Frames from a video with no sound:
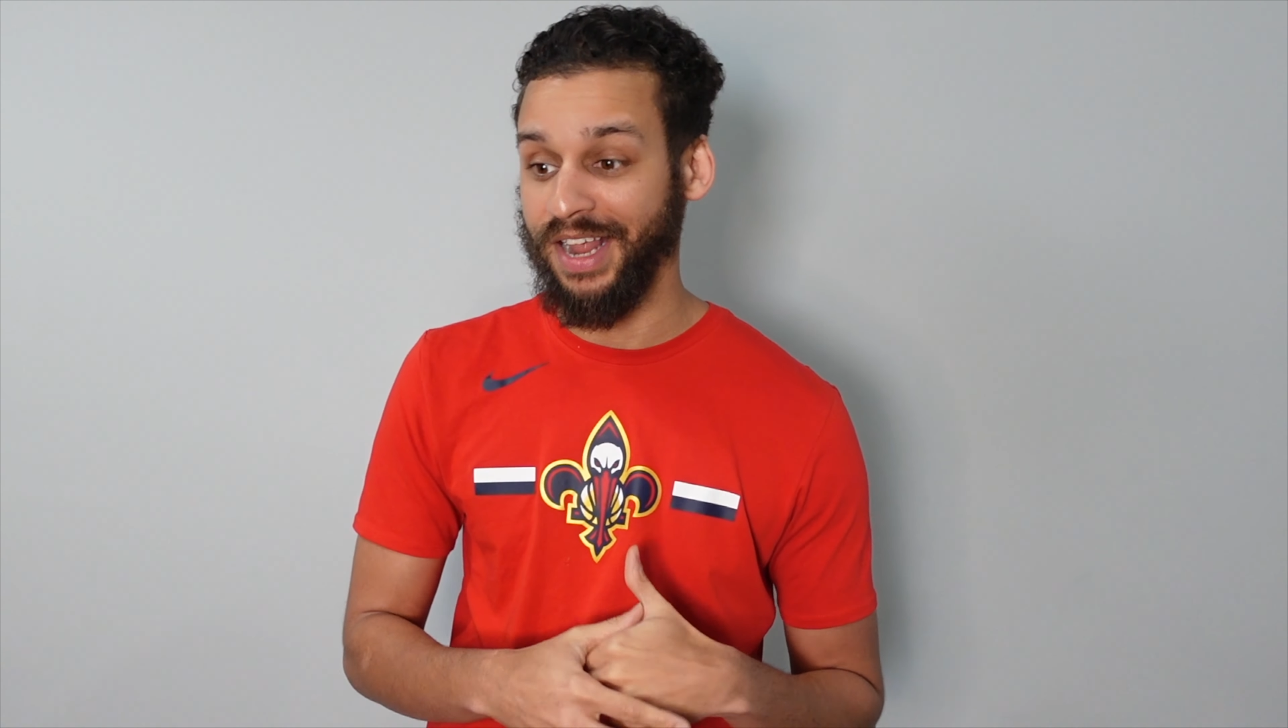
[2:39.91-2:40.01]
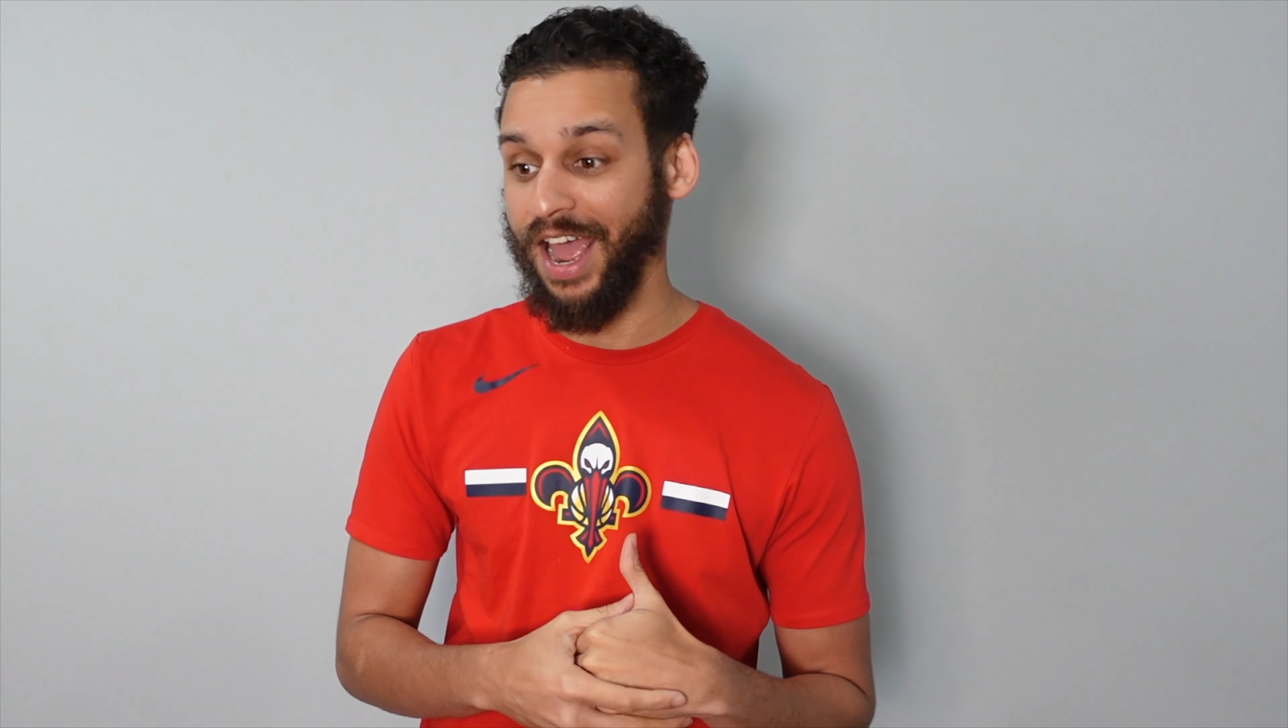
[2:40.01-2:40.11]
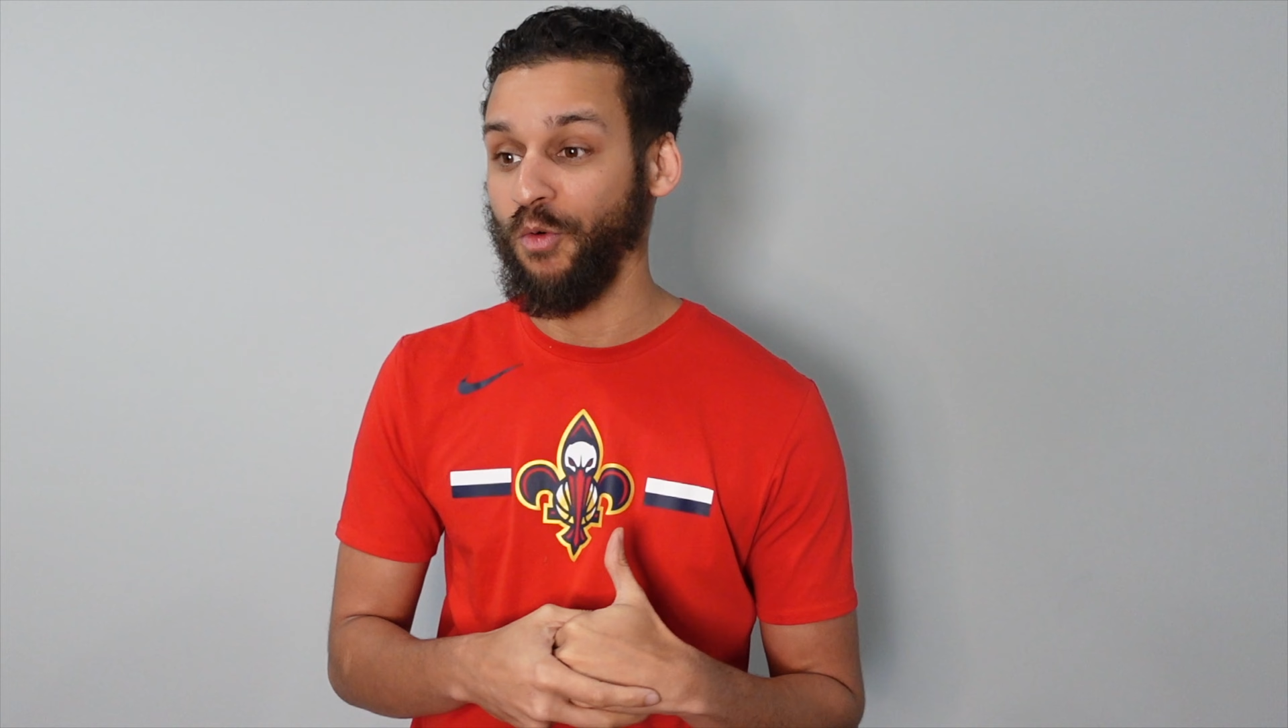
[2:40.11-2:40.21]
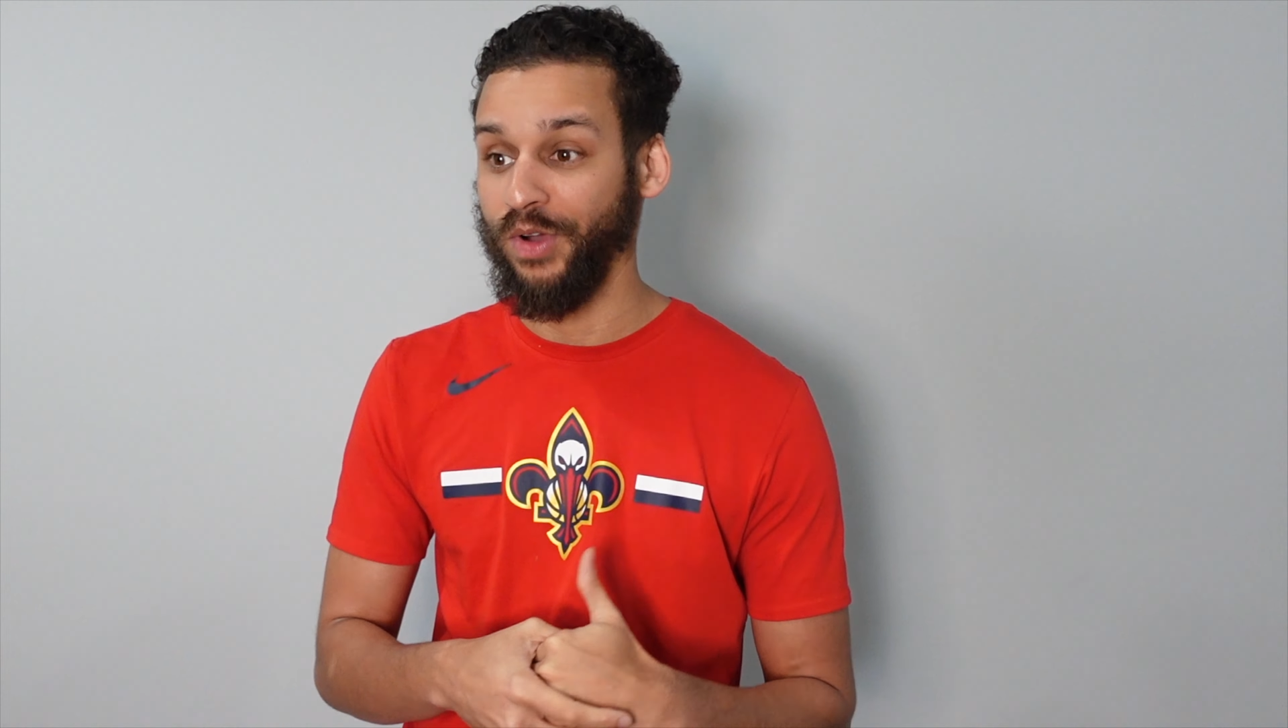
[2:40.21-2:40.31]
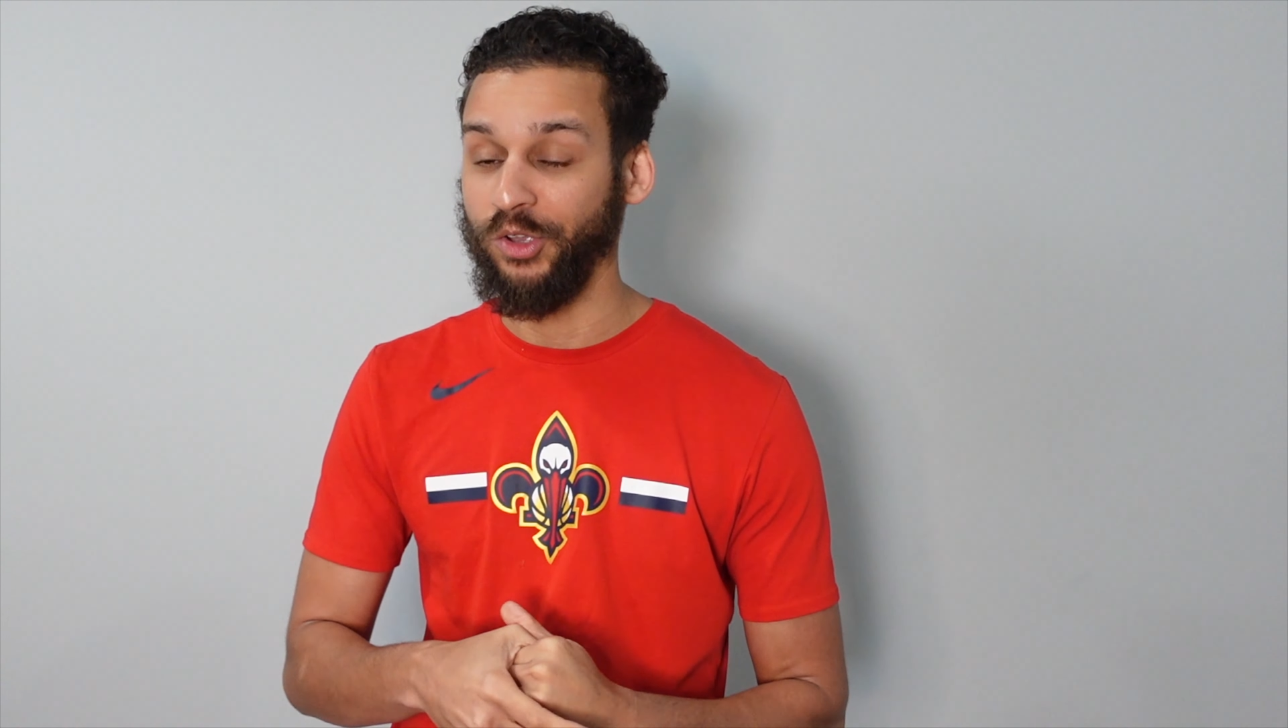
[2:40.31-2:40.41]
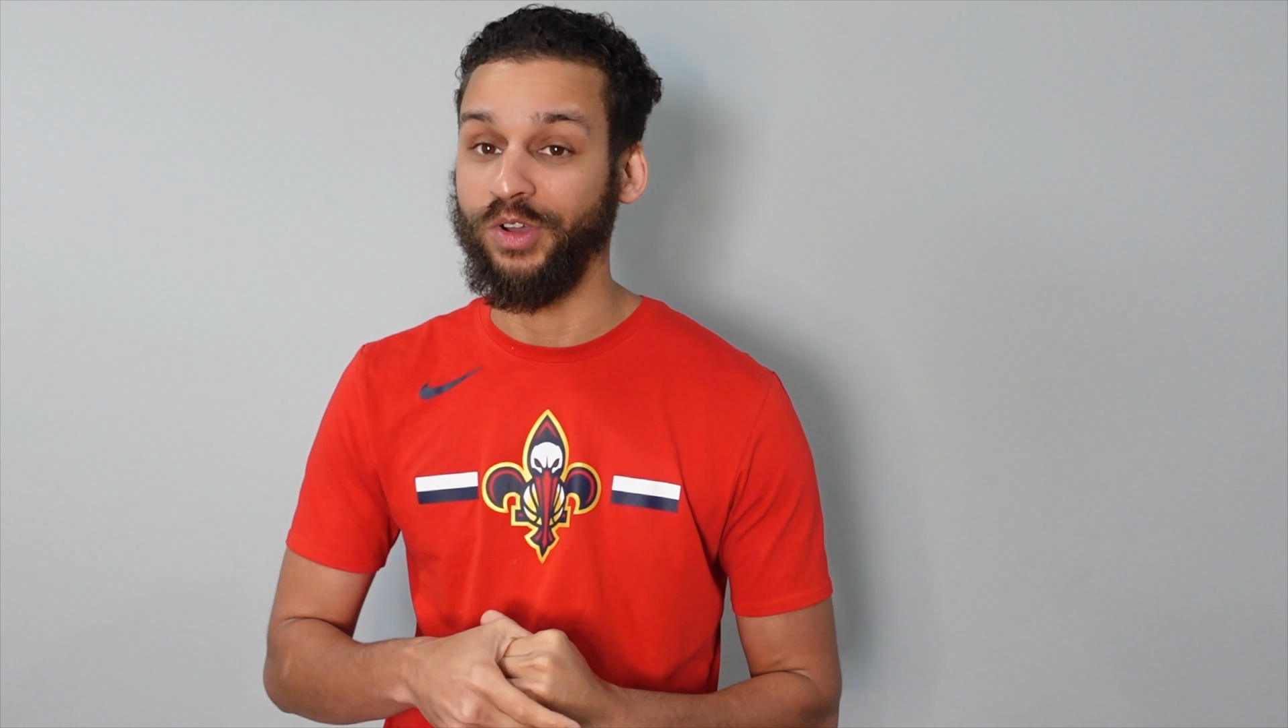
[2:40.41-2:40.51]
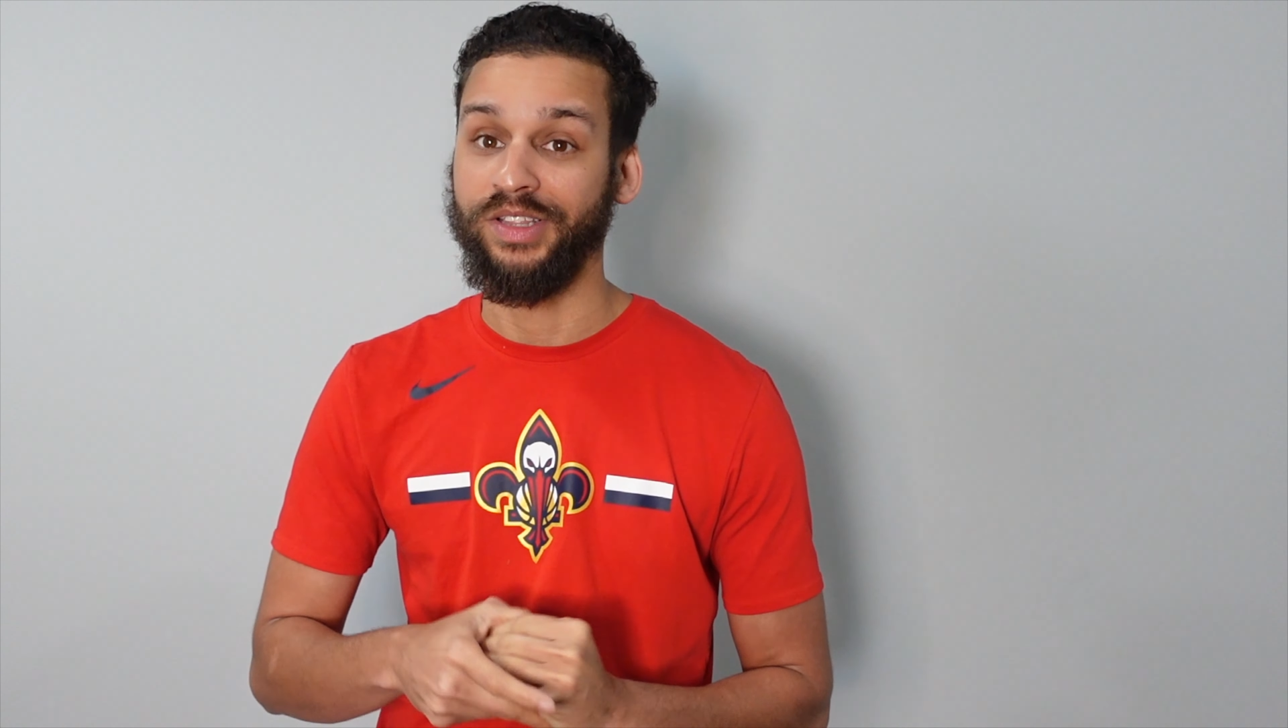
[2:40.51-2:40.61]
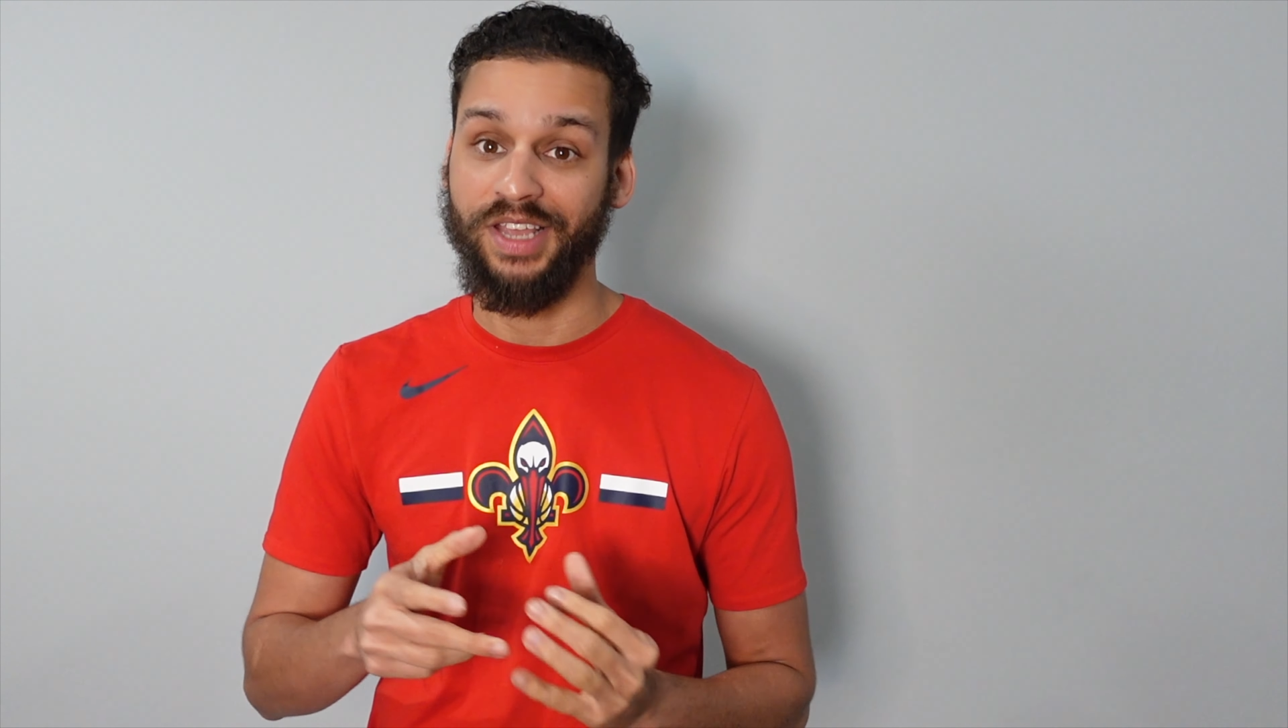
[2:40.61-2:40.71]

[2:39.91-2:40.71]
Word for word: that way you can